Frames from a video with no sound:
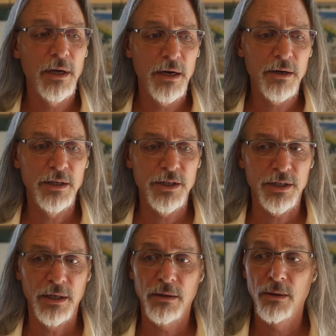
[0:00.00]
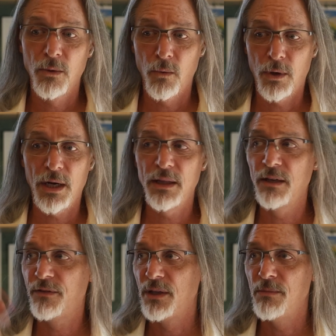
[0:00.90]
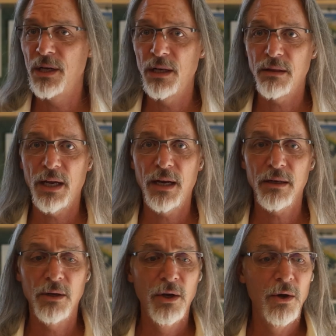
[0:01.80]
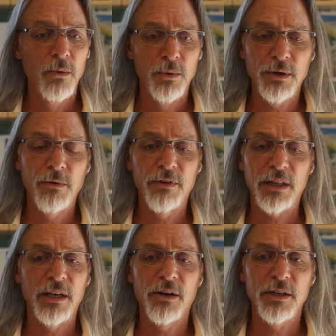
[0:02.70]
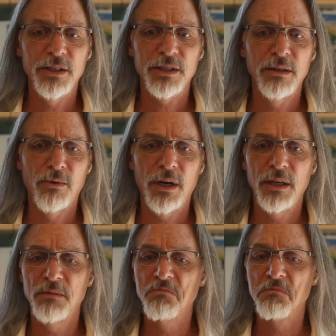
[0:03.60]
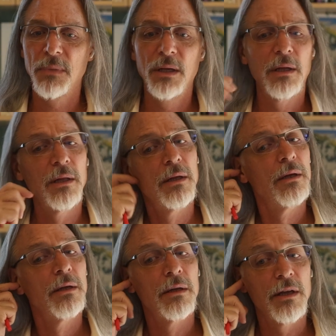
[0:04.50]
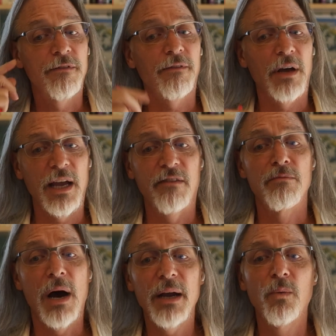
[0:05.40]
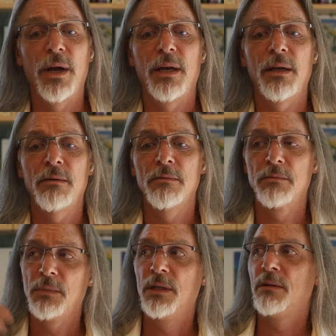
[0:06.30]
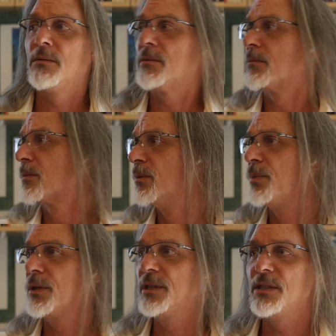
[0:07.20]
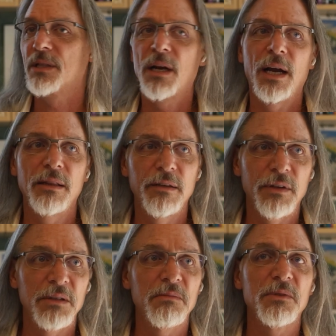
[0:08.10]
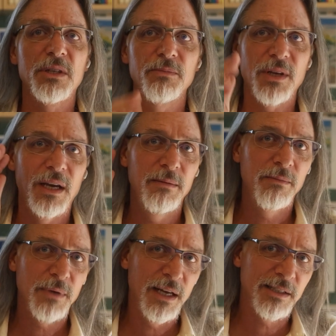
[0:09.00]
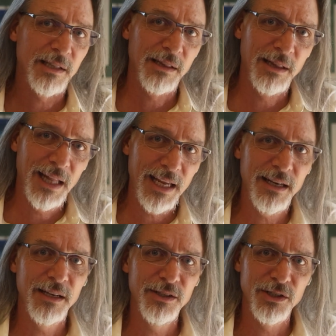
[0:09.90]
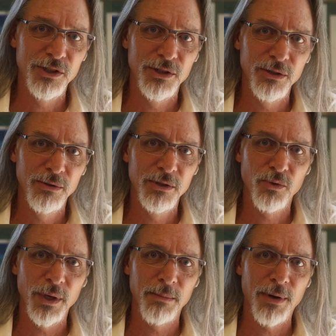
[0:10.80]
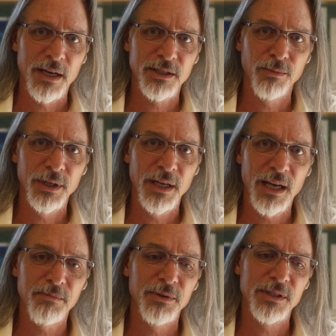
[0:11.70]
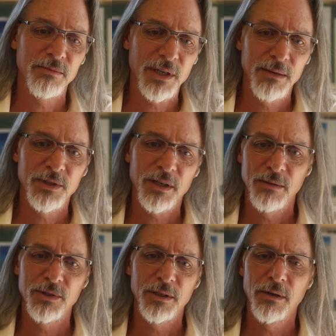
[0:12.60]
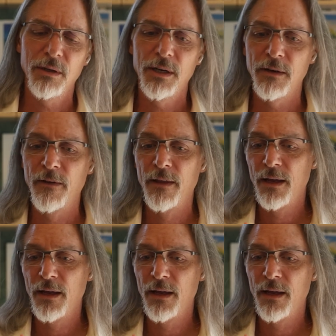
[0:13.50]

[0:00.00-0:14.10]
Air conditioning. Where I live in the mid-Atlantic, we've got the air conditioning running, if I have my way, in the buildings that I live in, sometime as late into June as we can possibly get, but sometimes it comes in earlier.